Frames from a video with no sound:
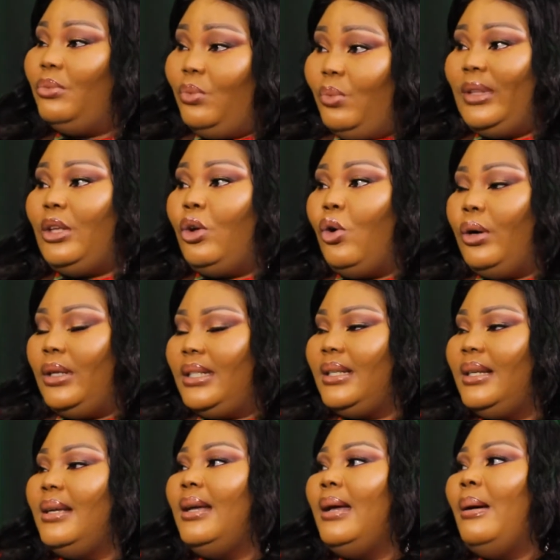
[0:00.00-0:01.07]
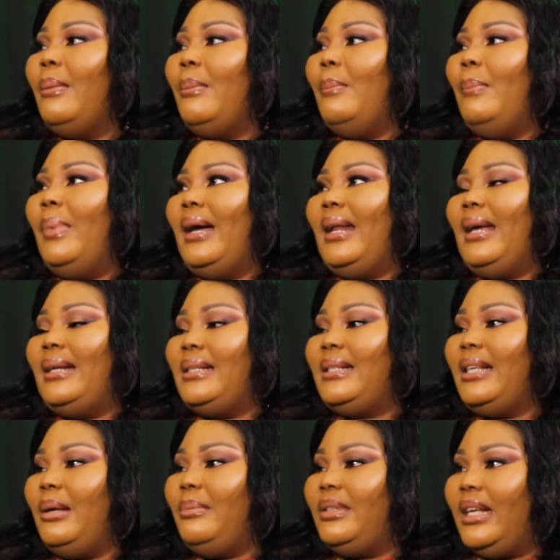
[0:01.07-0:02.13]
with God. But at the
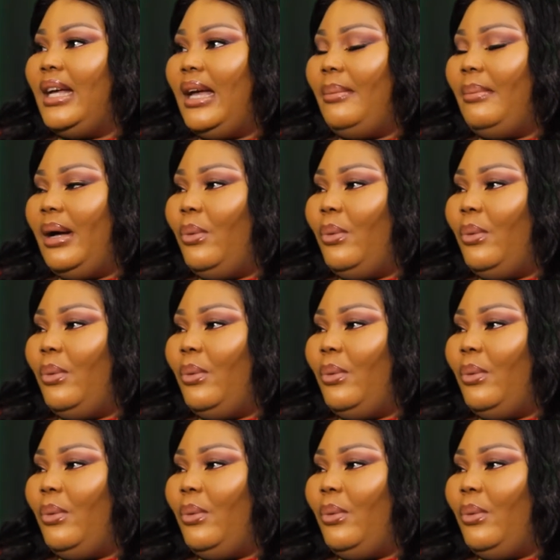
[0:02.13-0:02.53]
same time,